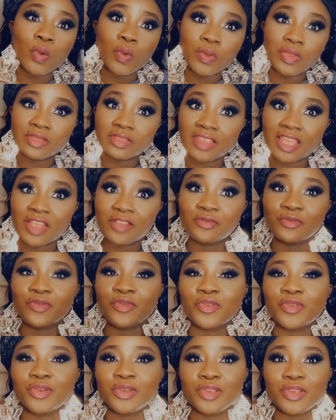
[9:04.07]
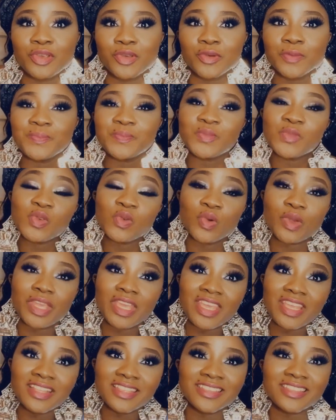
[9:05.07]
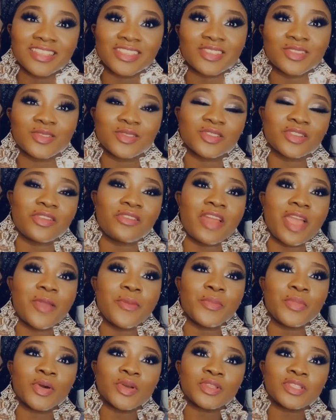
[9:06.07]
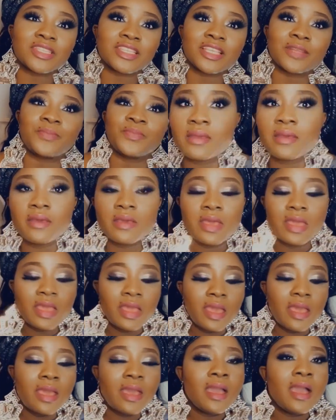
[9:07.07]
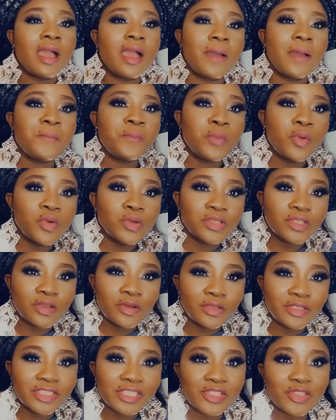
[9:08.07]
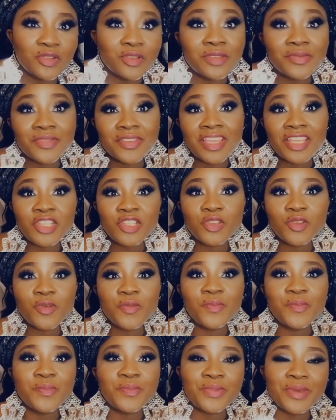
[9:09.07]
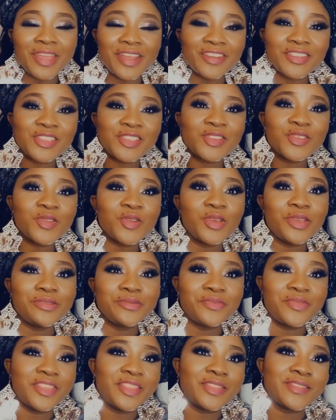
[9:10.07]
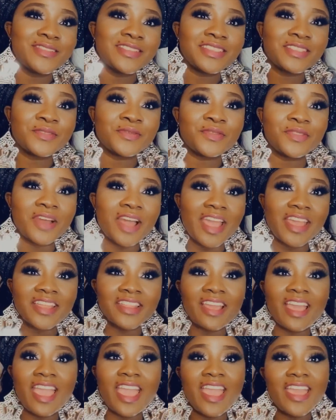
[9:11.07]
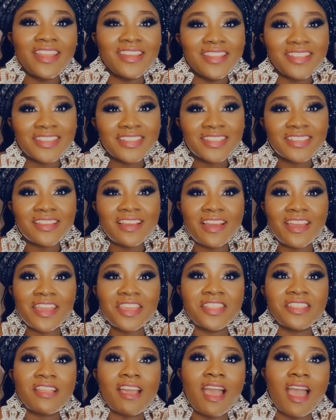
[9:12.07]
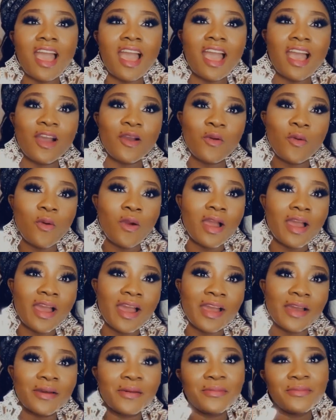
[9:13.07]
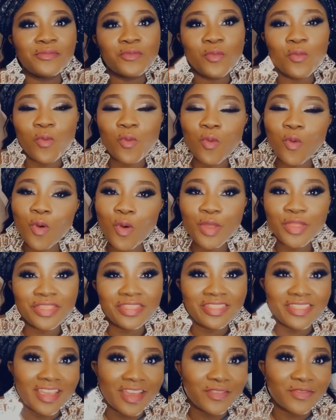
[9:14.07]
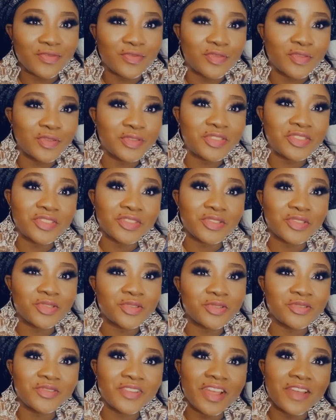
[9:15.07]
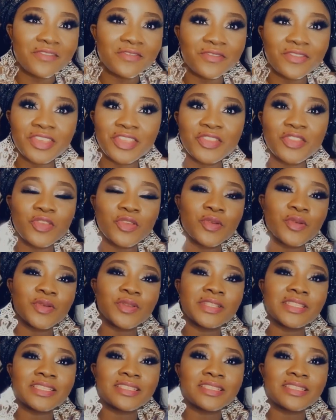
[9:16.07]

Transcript: thing for you to hit the subscribe button and put on the notification bell so you'll be notified anytime our wonderful tutorial videos